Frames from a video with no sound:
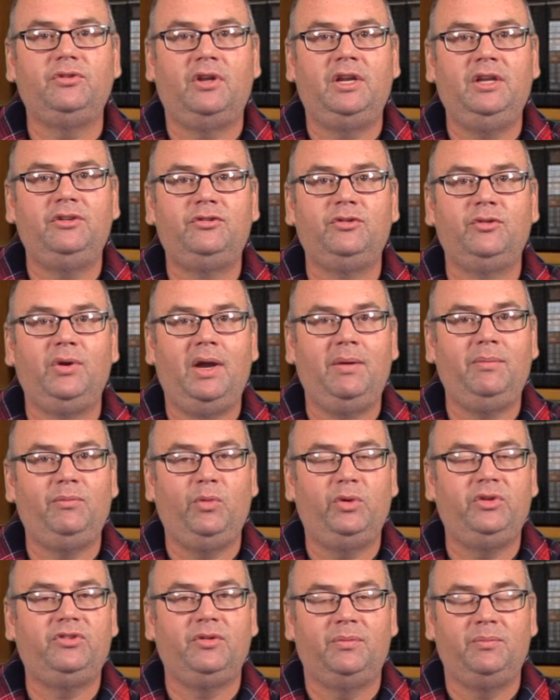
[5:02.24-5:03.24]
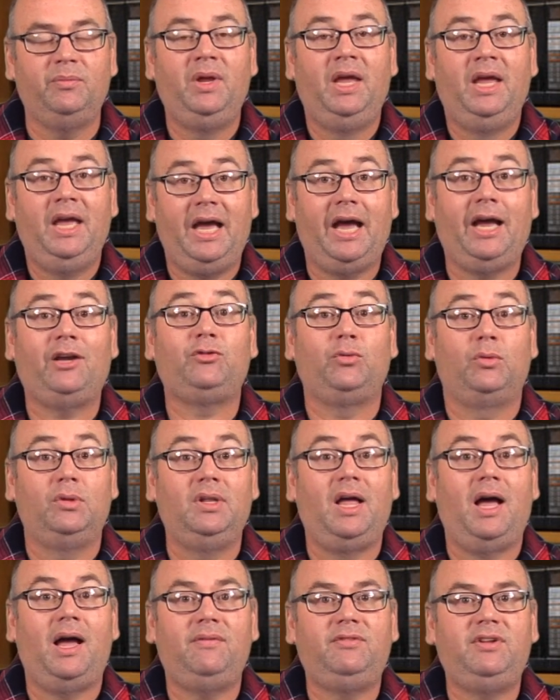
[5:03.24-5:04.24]
on Instagram with some actual
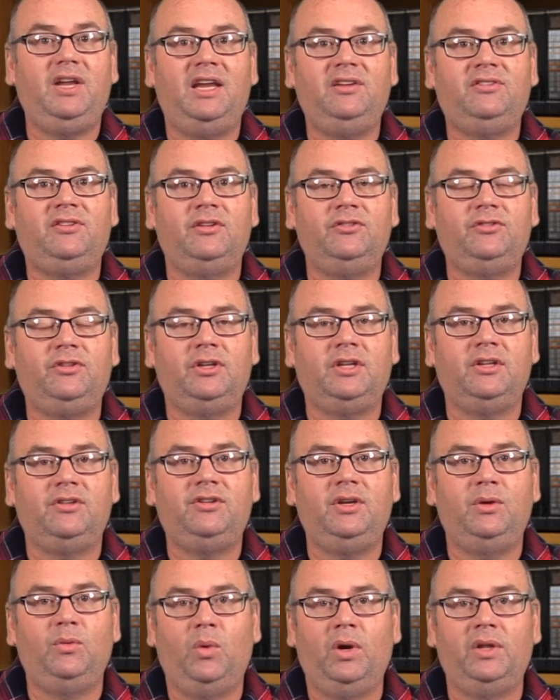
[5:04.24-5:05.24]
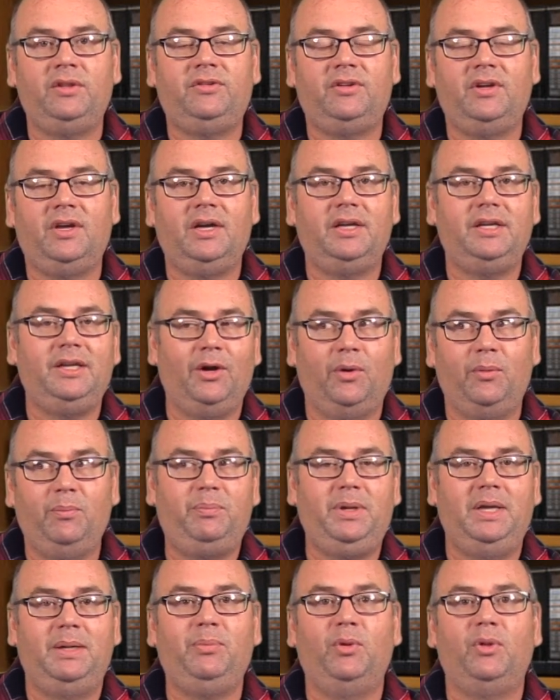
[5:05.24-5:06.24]
live tastings, so you can see what
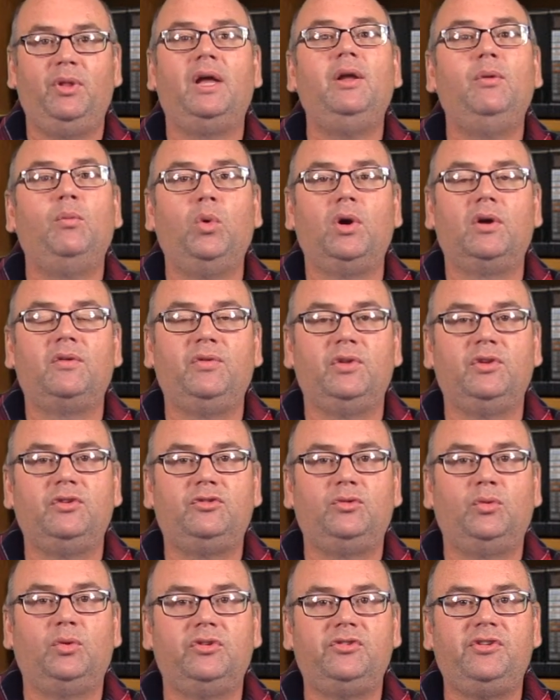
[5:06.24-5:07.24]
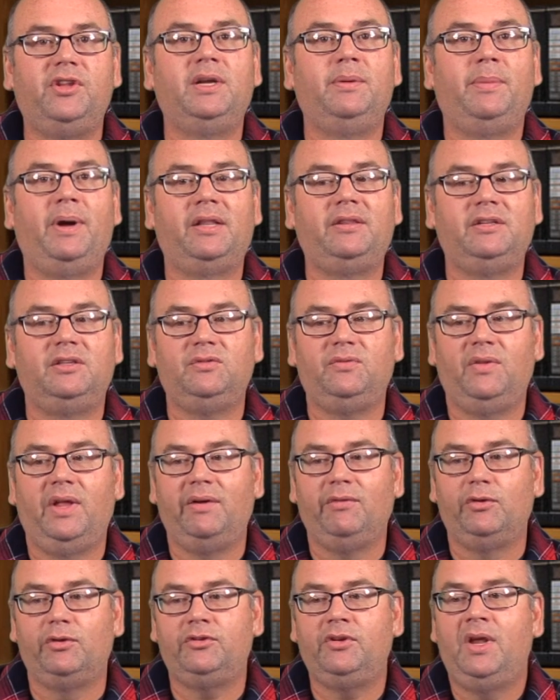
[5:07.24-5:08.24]
people that work for the stores think about these
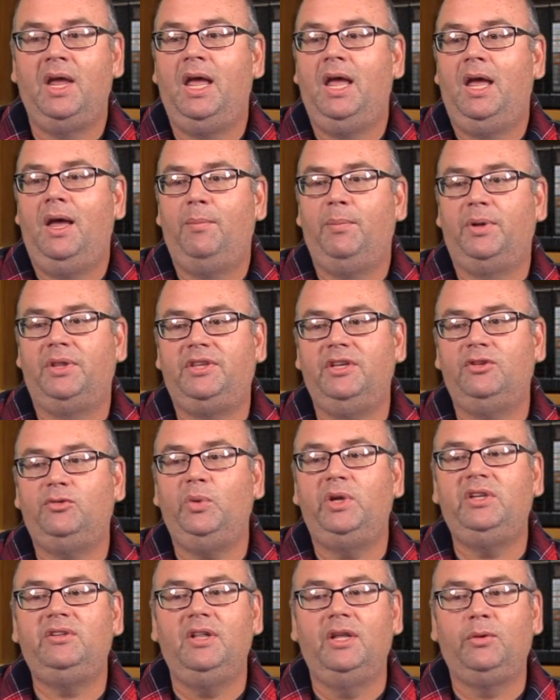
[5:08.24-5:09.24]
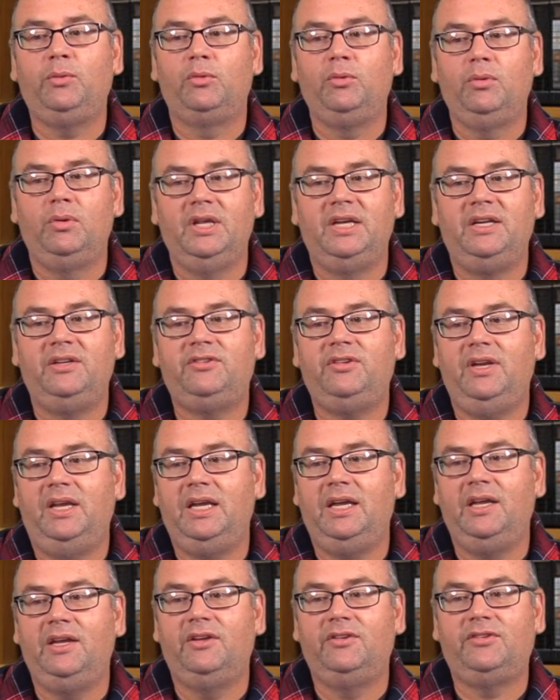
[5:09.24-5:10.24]
flavors. But this week's liquid release
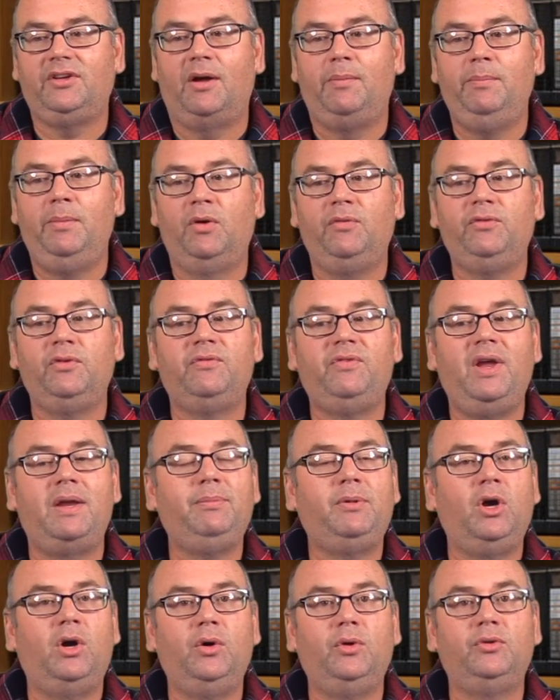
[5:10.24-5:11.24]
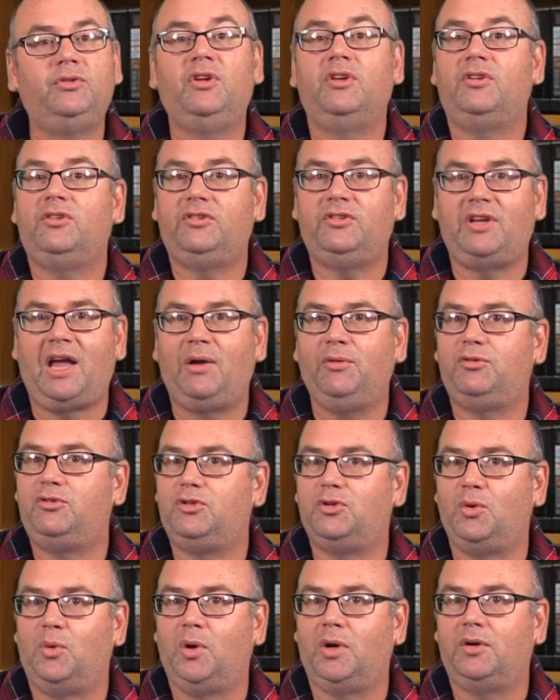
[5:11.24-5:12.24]
is Milford Vape Co.'s South
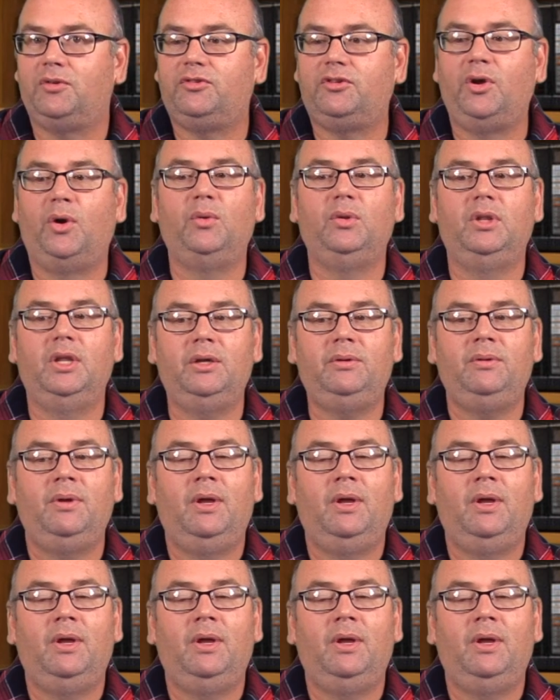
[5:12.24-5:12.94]
Shore. So